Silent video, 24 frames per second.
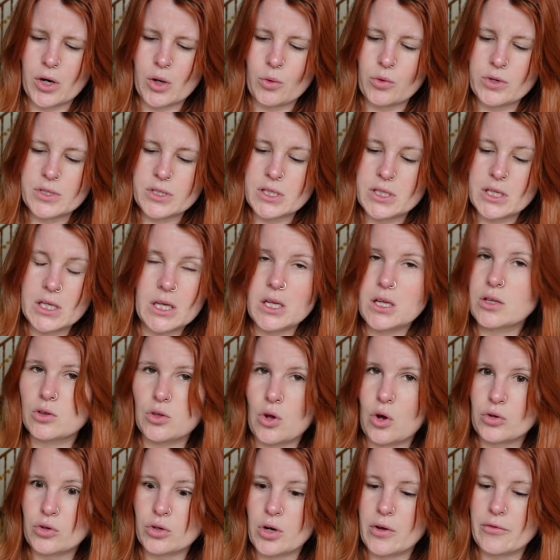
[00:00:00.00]
It wasn't like a
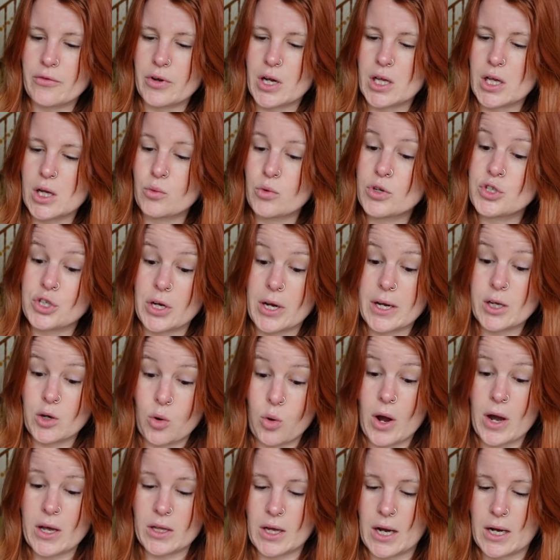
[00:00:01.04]
long novella, which I
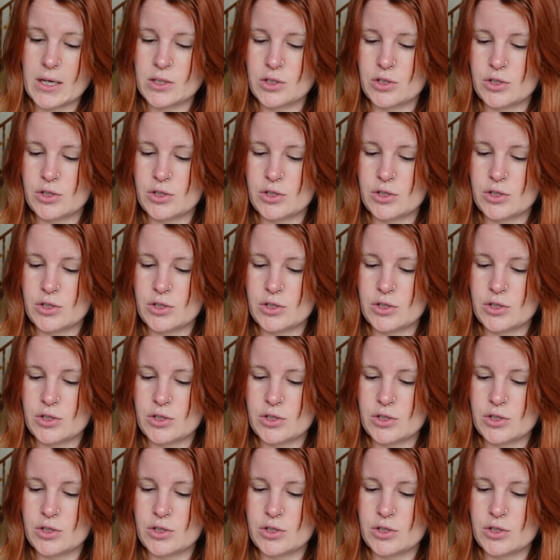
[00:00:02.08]
quite liked